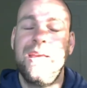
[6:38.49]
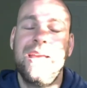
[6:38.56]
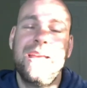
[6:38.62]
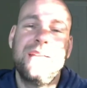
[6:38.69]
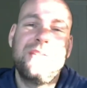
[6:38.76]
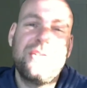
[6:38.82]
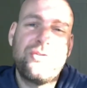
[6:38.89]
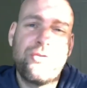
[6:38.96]

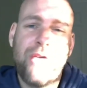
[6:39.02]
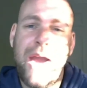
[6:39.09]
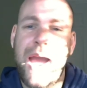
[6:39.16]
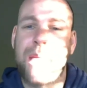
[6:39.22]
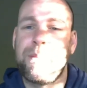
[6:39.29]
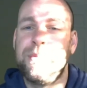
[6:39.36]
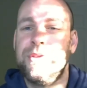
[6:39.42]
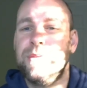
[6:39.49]
It's a
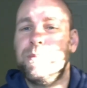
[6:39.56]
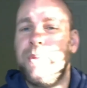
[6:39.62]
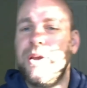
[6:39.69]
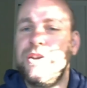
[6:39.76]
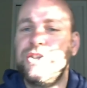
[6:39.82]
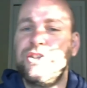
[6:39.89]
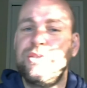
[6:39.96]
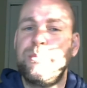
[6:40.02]
trap that
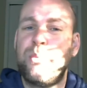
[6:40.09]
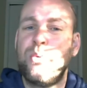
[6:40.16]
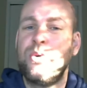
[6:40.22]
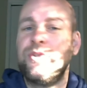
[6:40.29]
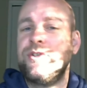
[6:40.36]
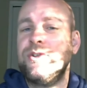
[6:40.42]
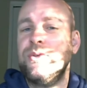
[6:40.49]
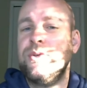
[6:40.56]
punishes poor
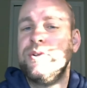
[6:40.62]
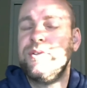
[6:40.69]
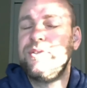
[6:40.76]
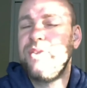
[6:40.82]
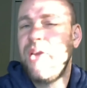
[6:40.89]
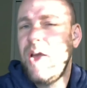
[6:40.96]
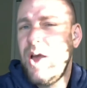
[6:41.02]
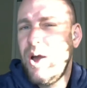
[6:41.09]
students